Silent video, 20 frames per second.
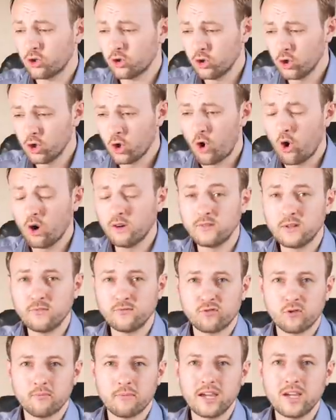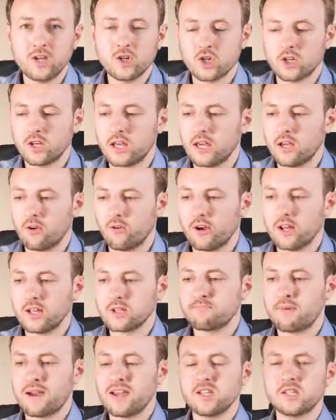a lot of information here. And
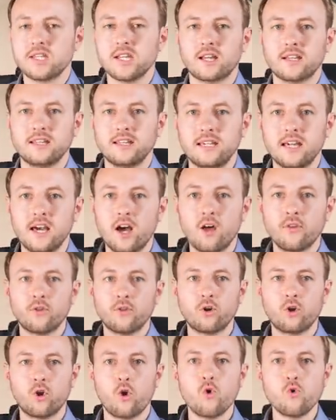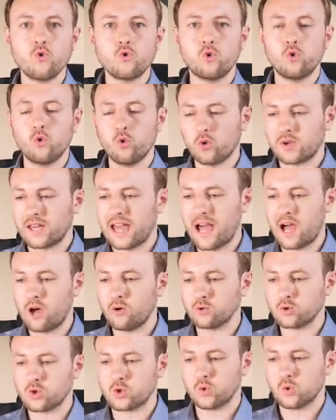it's basically the local
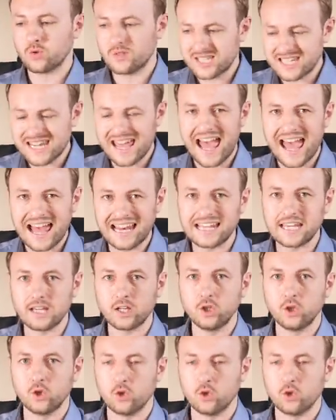council telling